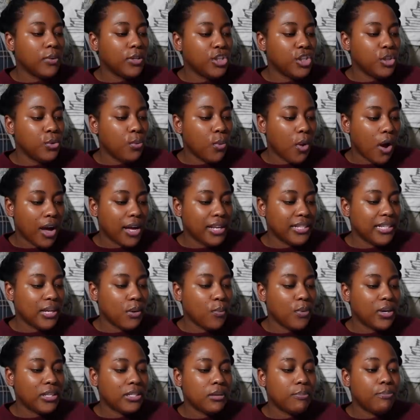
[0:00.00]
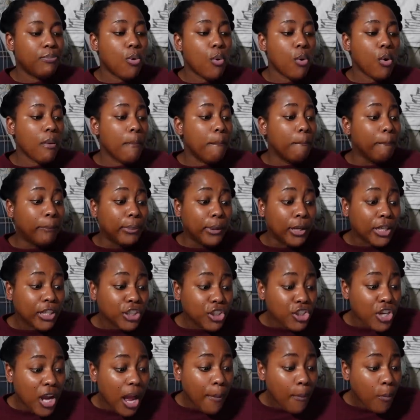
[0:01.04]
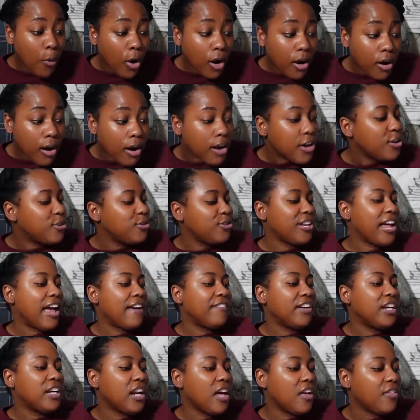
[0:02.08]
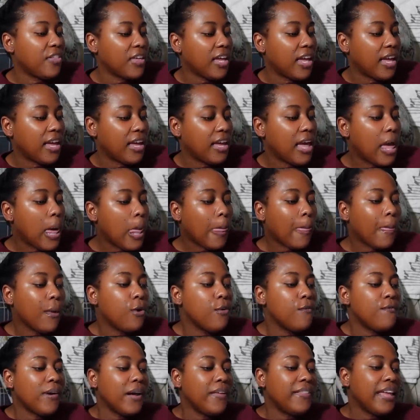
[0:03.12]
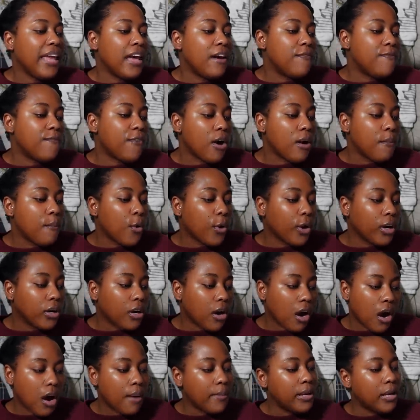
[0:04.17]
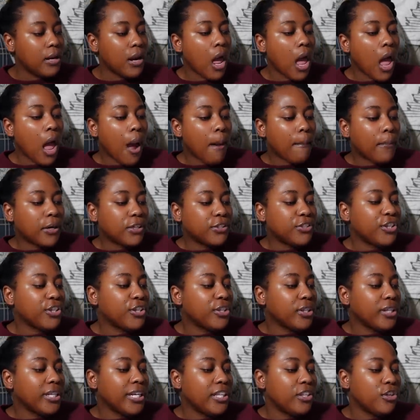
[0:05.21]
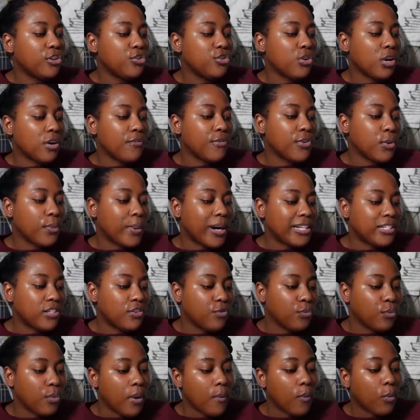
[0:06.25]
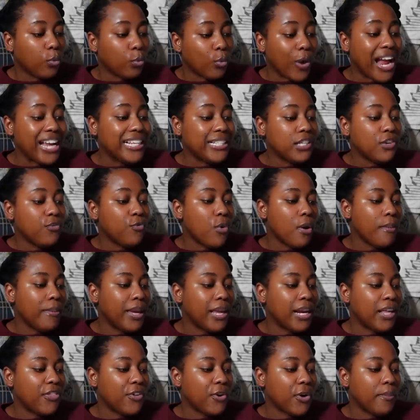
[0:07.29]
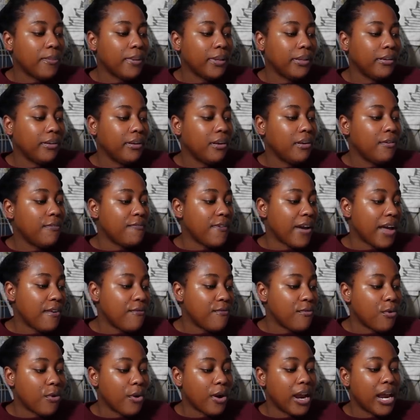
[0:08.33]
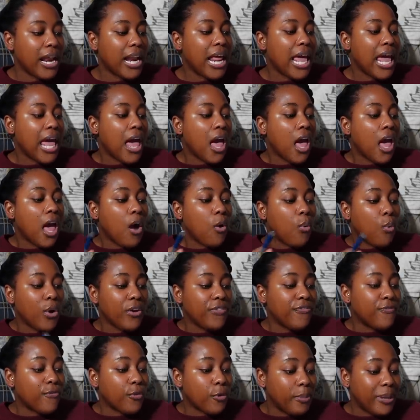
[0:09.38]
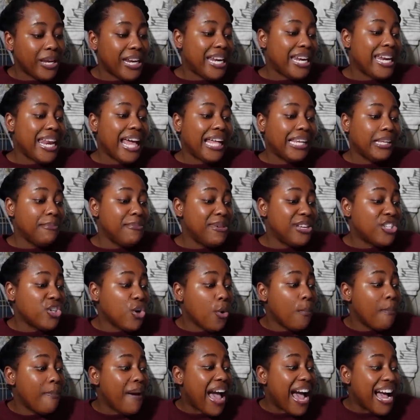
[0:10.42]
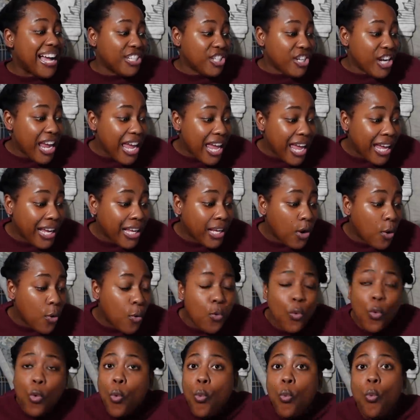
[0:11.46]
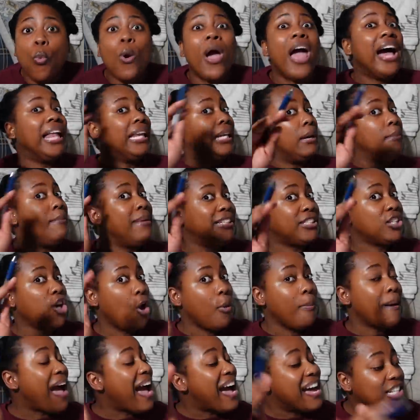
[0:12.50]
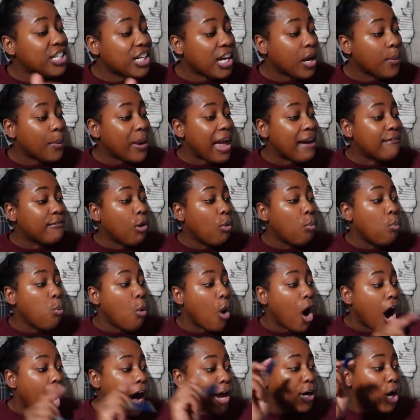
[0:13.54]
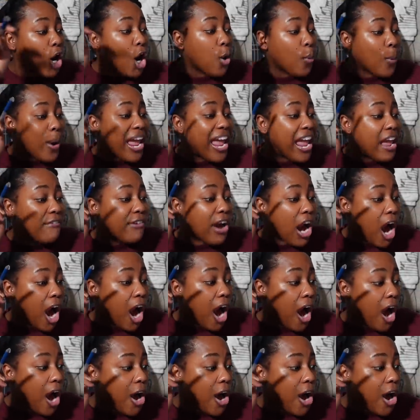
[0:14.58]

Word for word: what she wants and one's a poor bookshop worker and used to having nothing who find they have far more in common, particularly in their struggle for the rights of, rights of women and their ability to fight for it with forbidden elemental magic. Elemental magic, we have a water weaver.